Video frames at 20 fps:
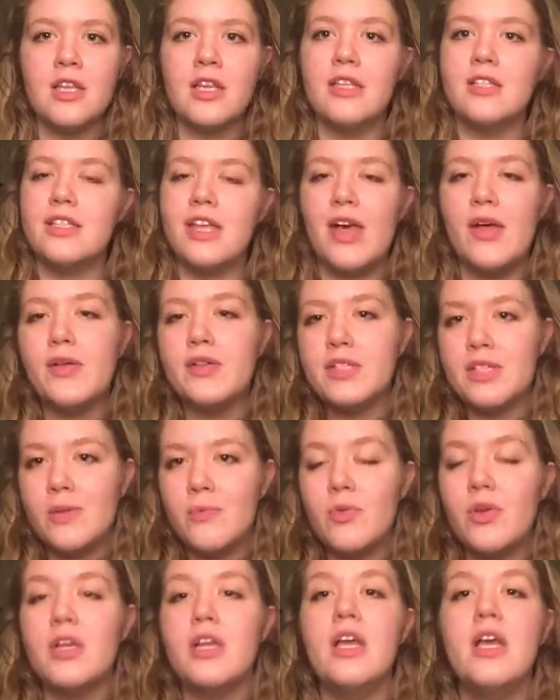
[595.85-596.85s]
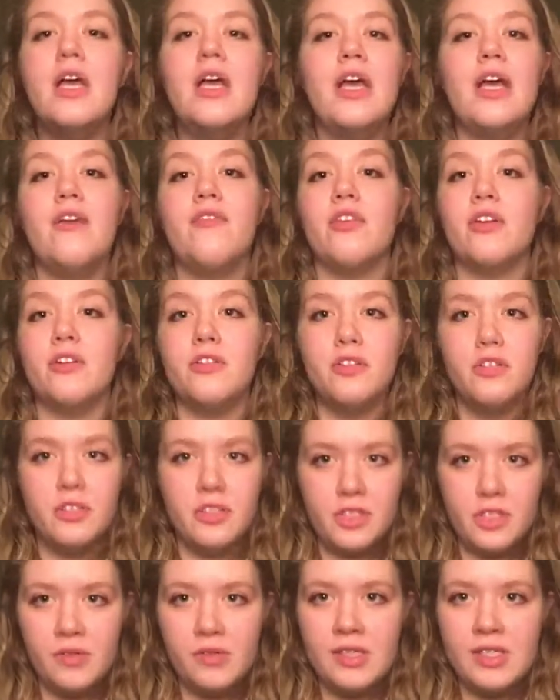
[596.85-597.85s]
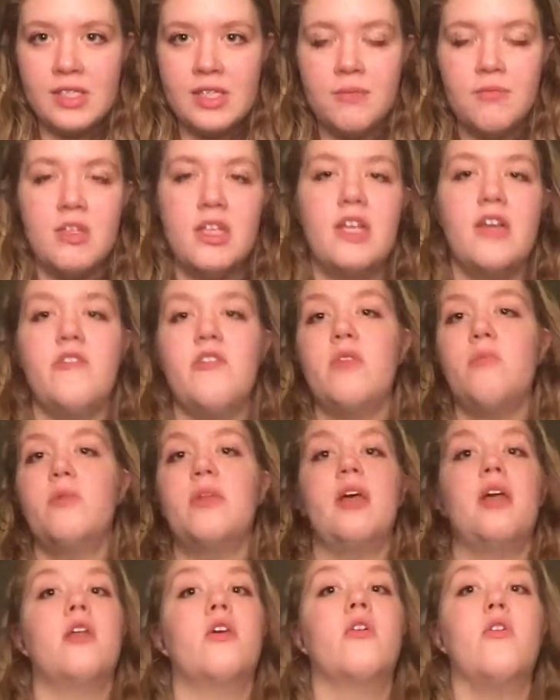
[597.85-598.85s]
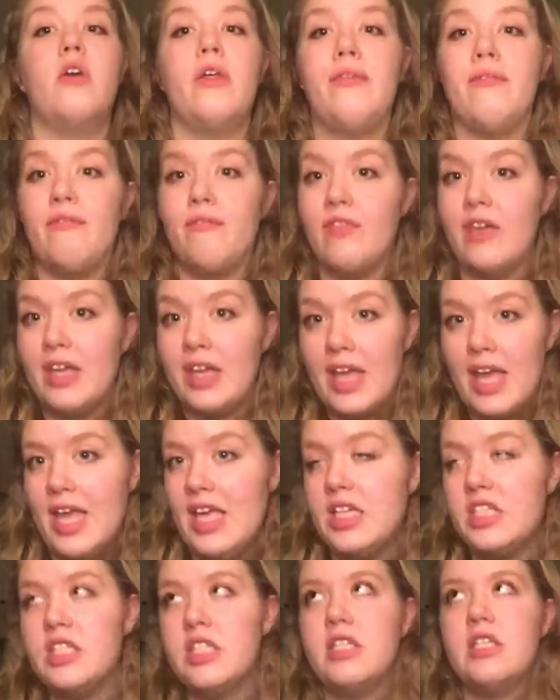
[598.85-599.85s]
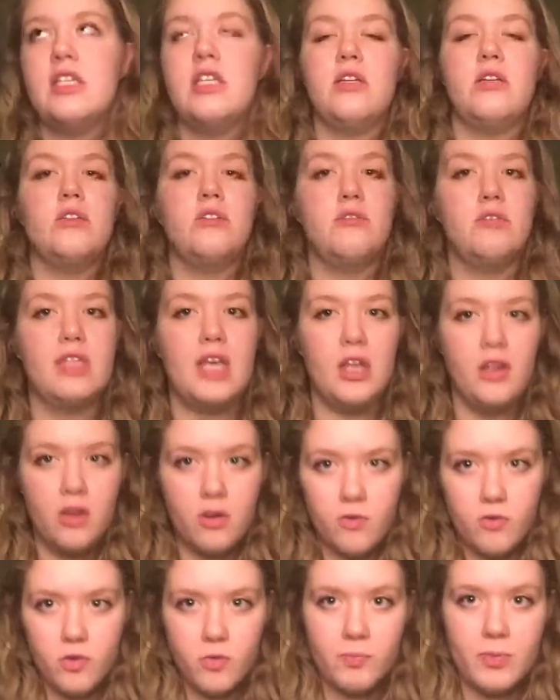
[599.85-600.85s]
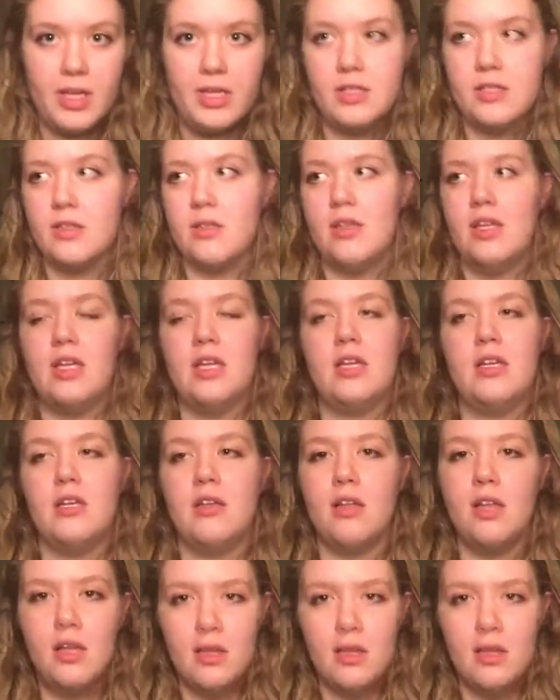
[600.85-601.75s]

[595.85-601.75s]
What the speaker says: Like, tell someone if you're doing something, if you plan on going on vacation, tell your roommate so they can